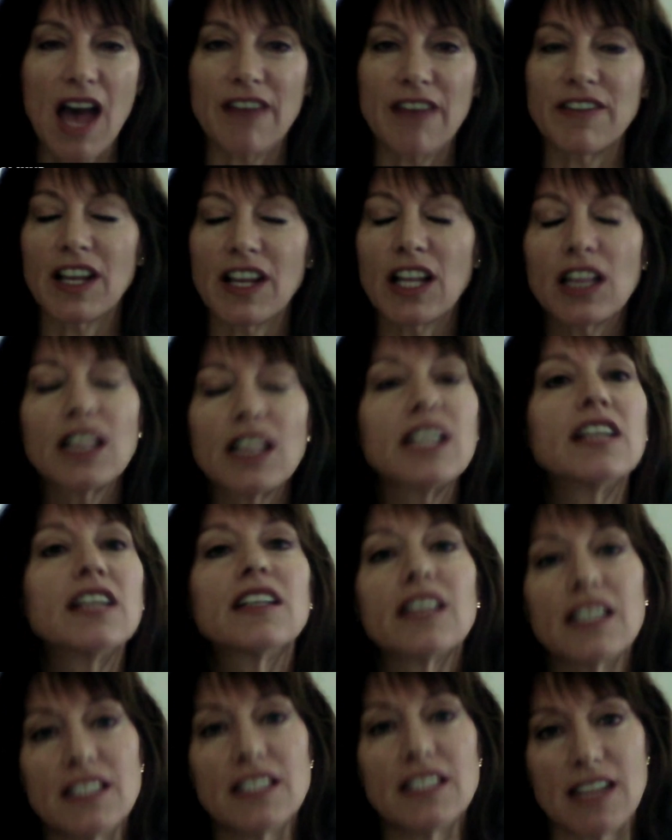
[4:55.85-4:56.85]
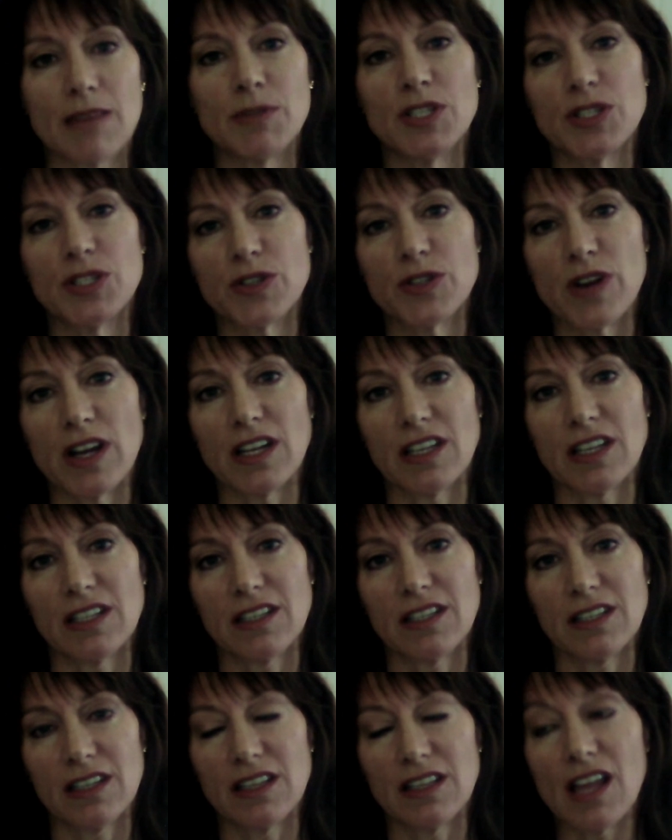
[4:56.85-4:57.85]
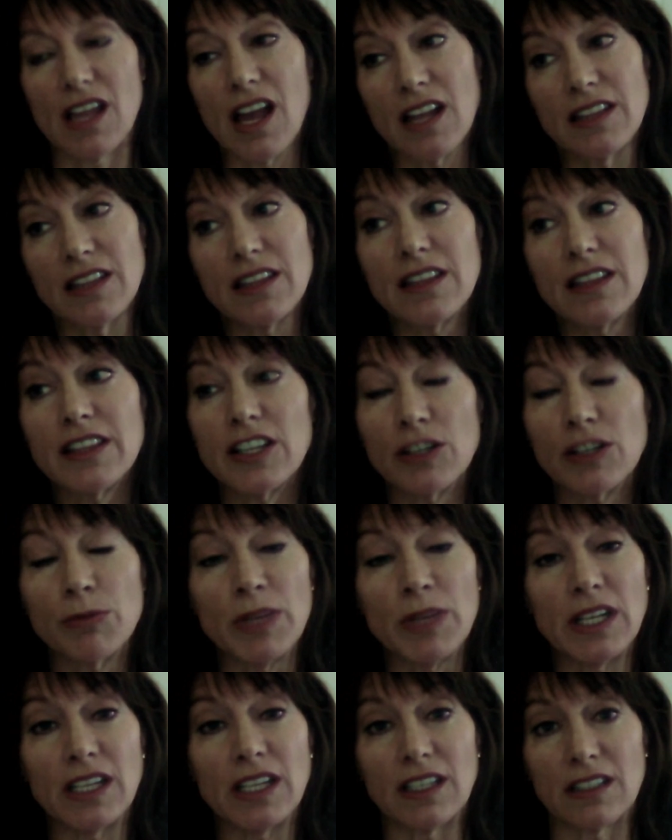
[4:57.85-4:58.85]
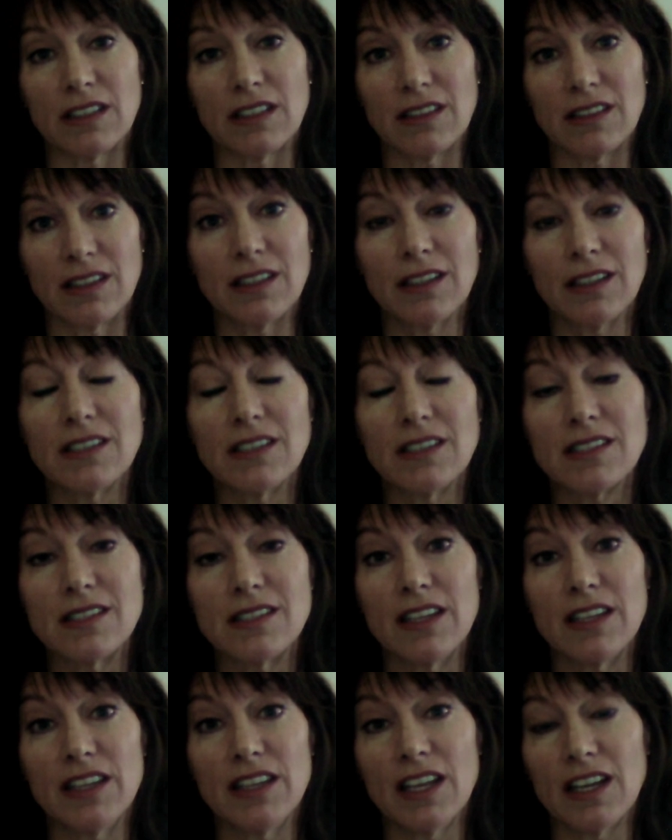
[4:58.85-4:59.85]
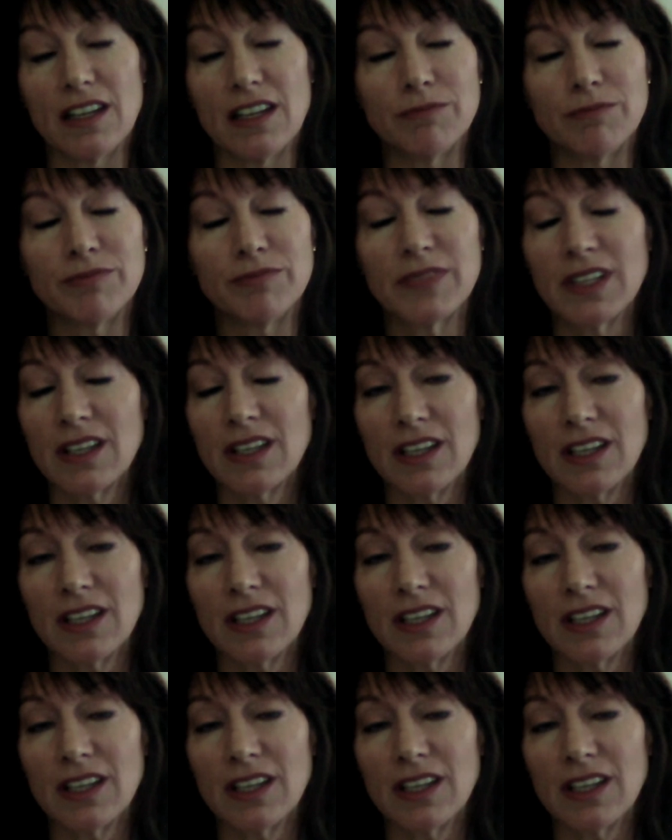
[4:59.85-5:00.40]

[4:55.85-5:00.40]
have clearly demonstrated that they're meeting the